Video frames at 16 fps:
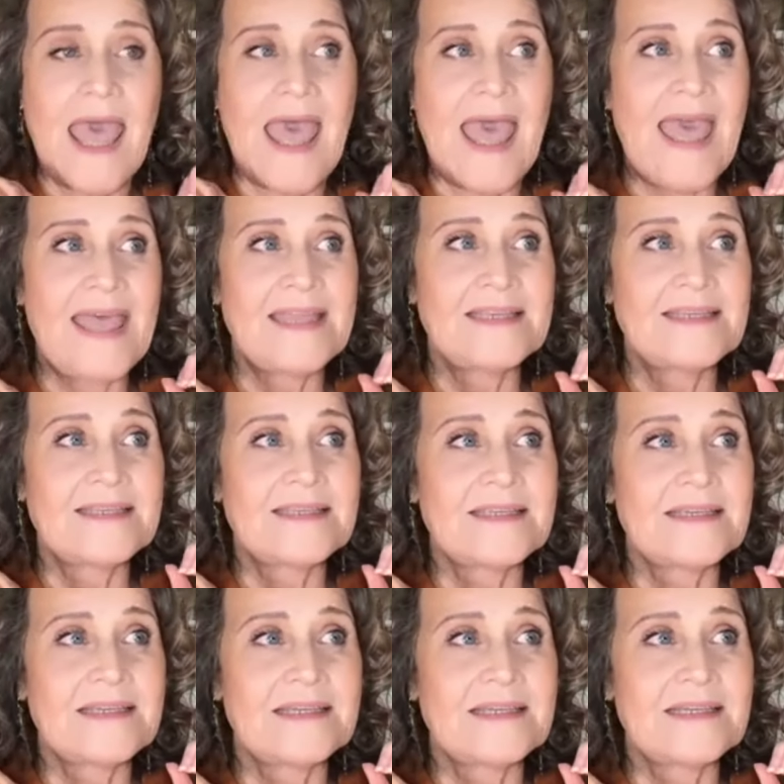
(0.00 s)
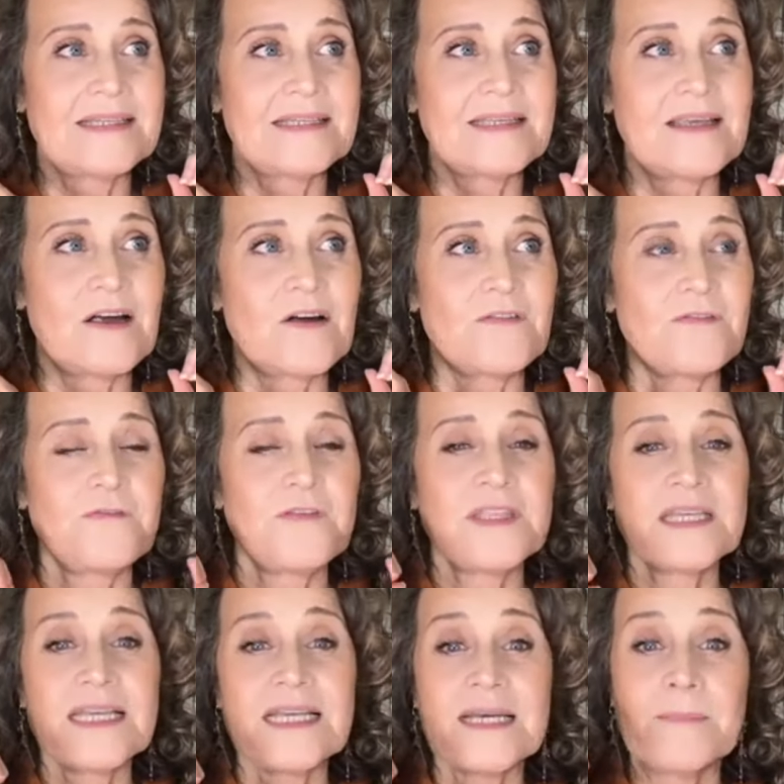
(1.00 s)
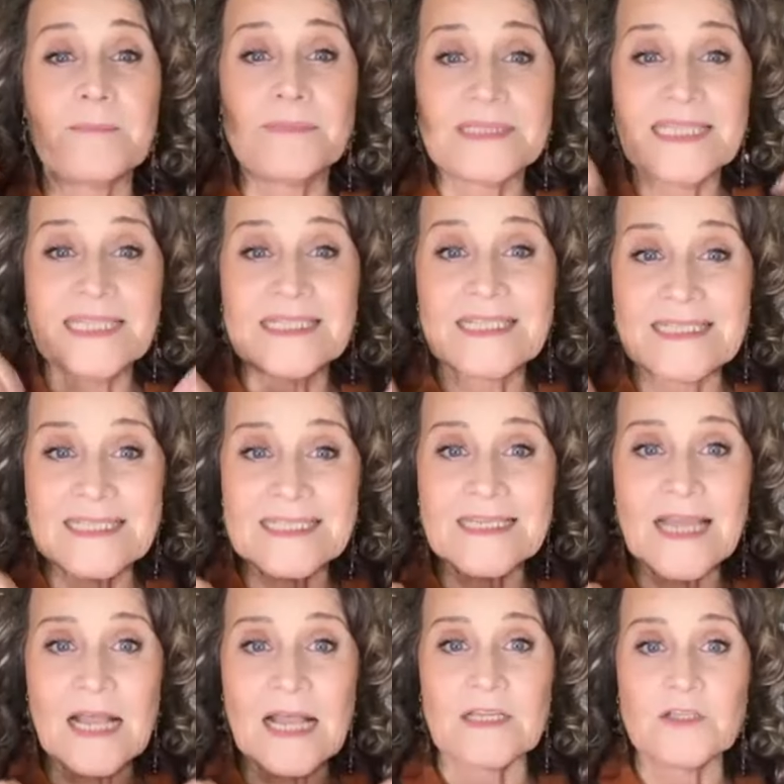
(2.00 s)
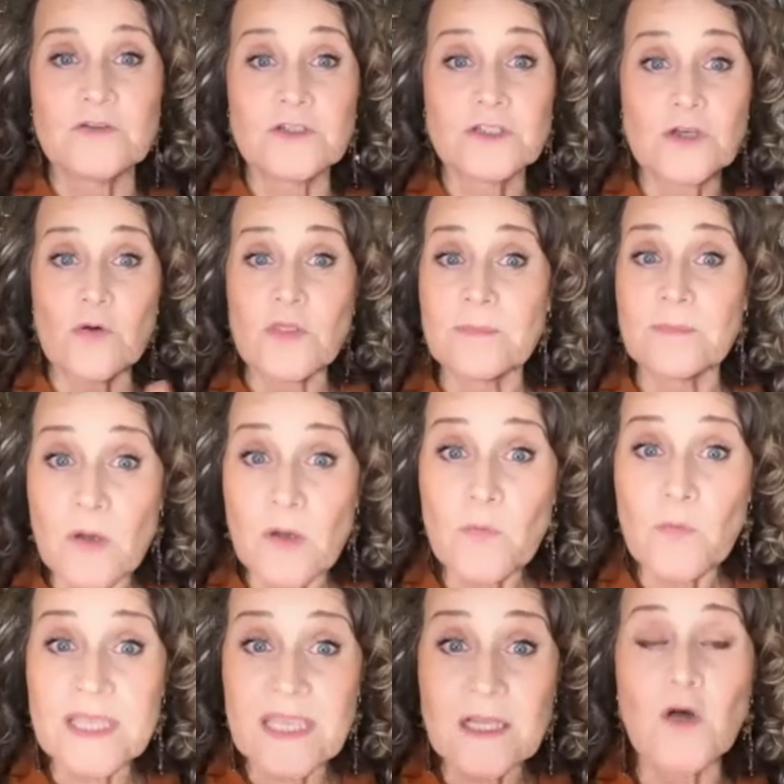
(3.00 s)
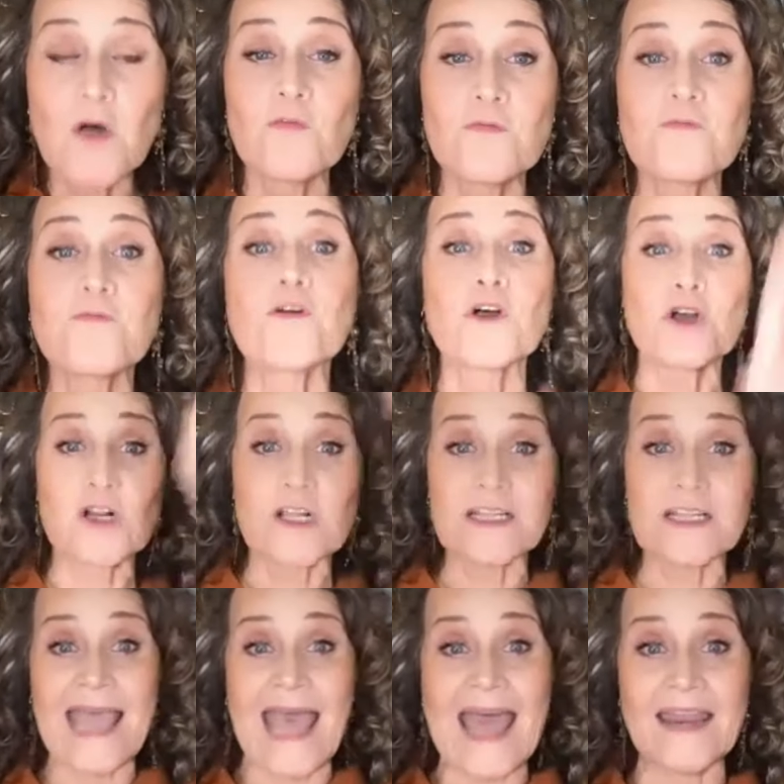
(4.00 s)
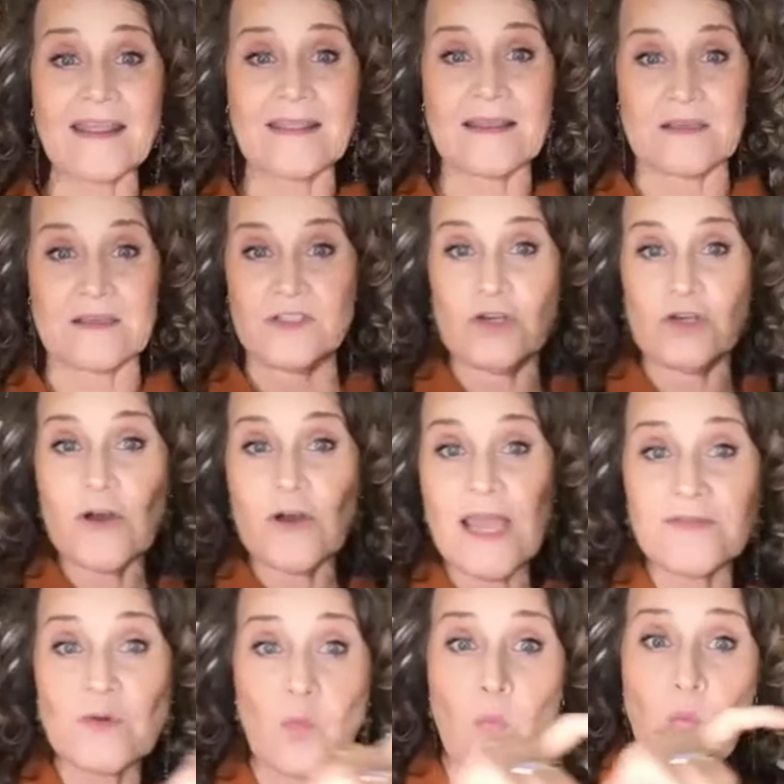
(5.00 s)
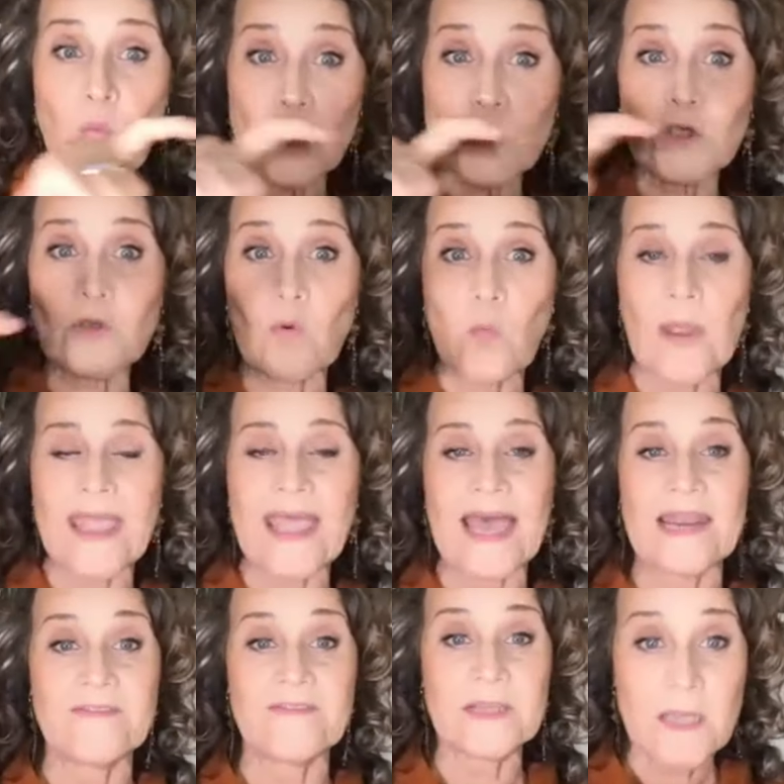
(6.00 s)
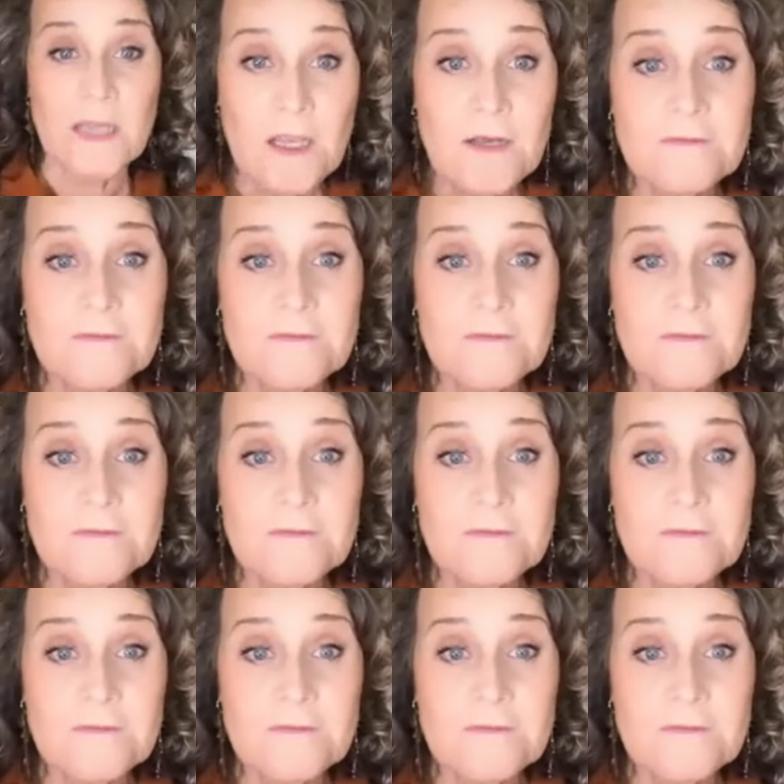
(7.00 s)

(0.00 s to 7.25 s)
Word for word: and are feeling completely stuck, and you show them, no, we can go vertically out of this. You don't have to work your way out of it.